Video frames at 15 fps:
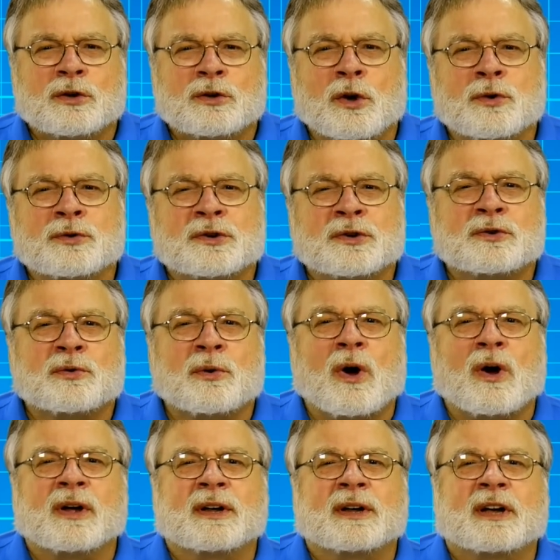Note the
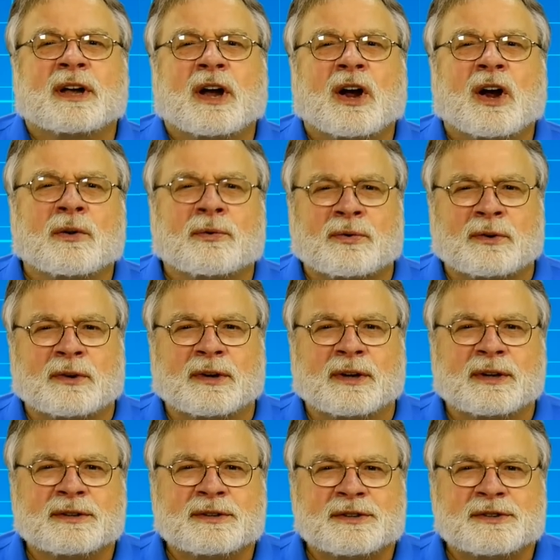drawing
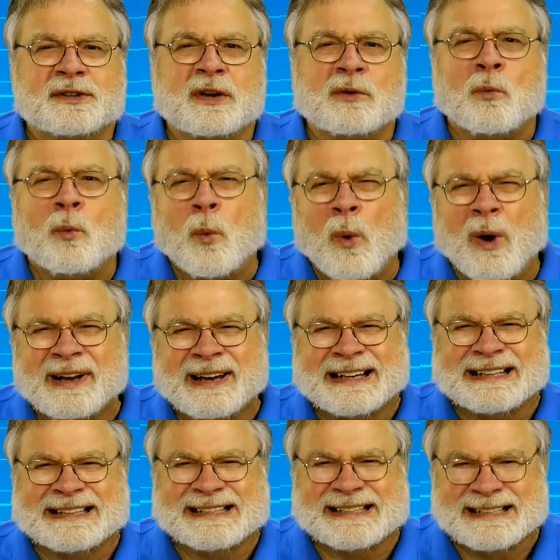carefully to see what
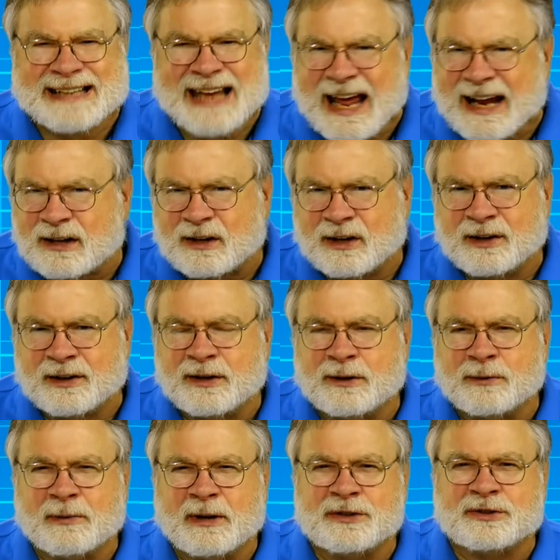exactly the
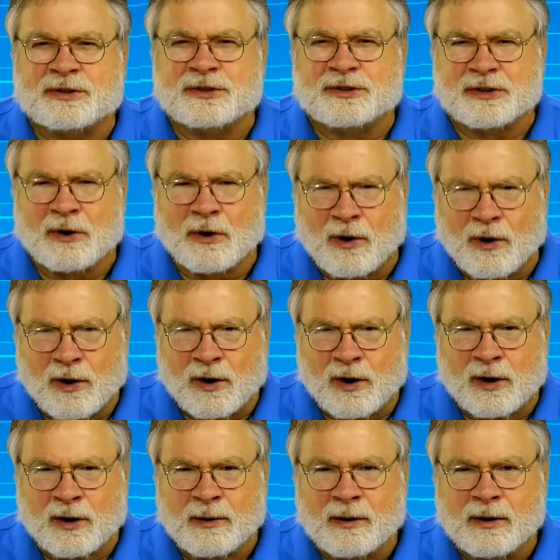dimensions
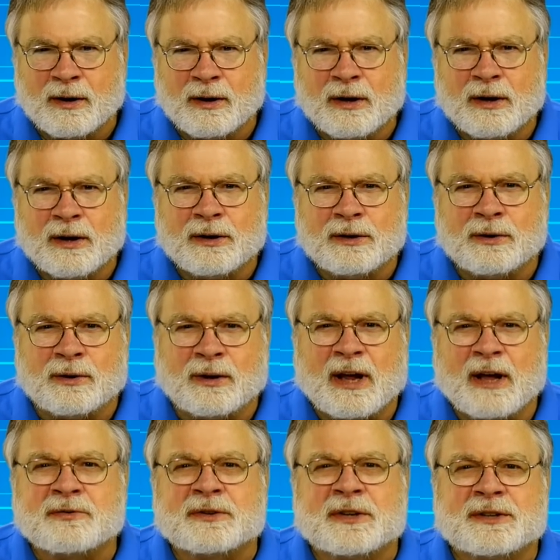are. You'll
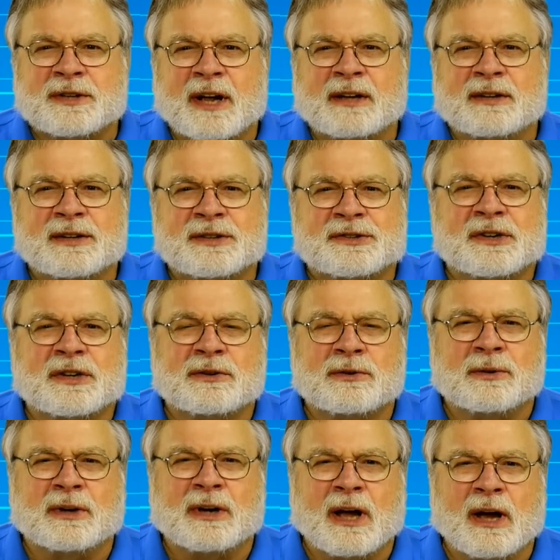have to take this
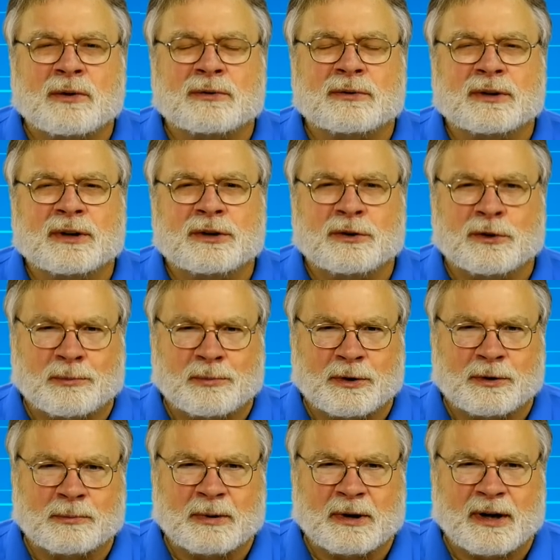into account in your
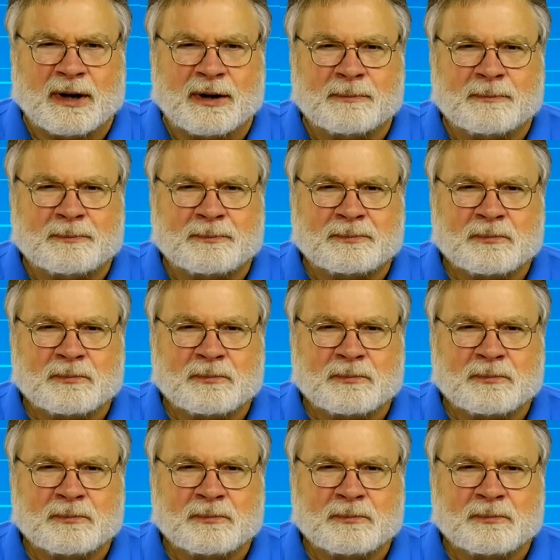build plan.